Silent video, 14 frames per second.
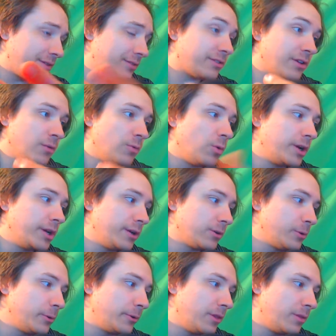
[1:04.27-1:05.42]
so 1 year
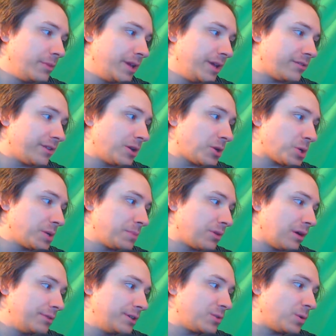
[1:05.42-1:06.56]
older than me, essentially,
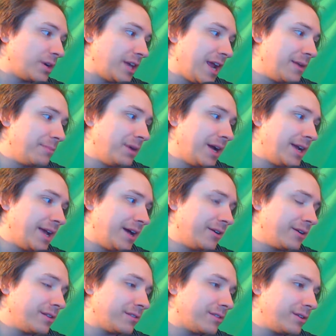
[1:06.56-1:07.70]
probably 28 by now.
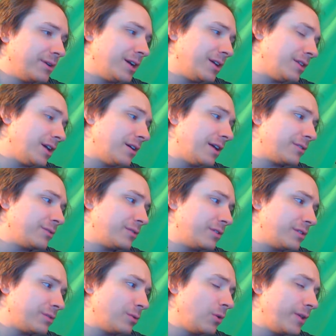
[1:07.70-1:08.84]
Well, no, this
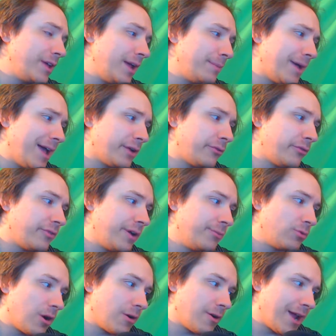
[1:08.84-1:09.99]
is only back in
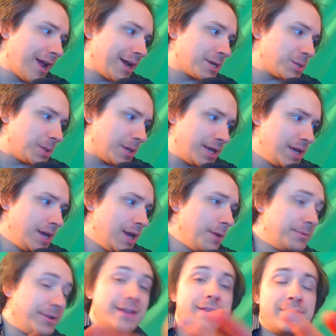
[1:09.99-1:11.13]
February, actually.
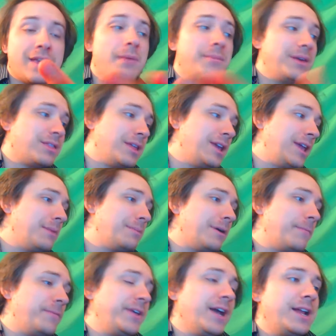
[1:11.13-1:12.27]
But yeah, this got me thinking
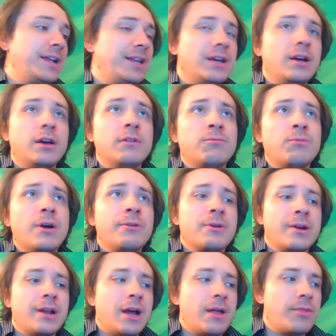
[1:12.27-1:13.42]
about the idea of whether or
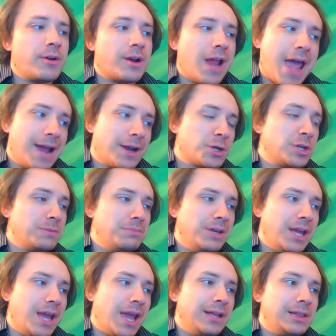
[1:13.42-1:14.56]
not there could actually
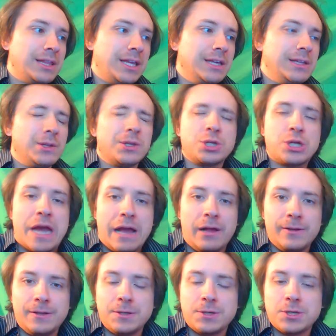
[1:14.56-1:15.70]
be a legal
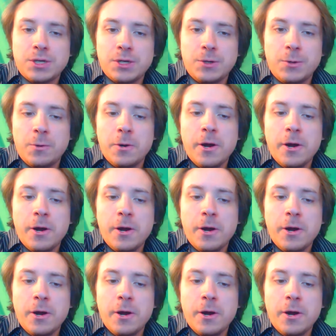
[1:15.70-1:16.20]
challenge to